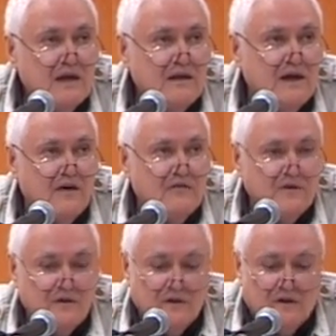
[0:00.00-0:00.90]

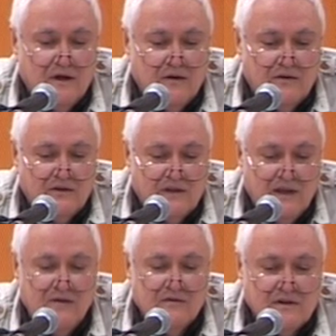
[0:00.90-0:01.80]
Governor Coke
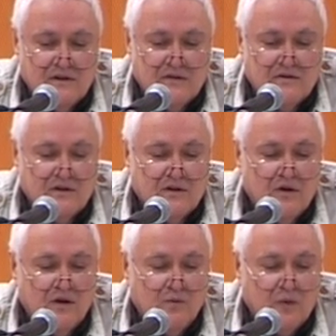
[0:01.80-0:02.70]
Stevenson's a
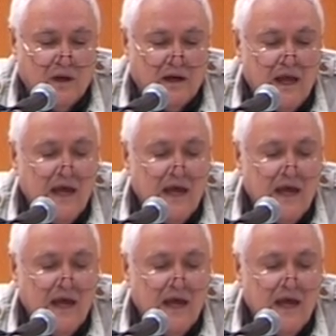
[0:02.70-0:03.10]
good one.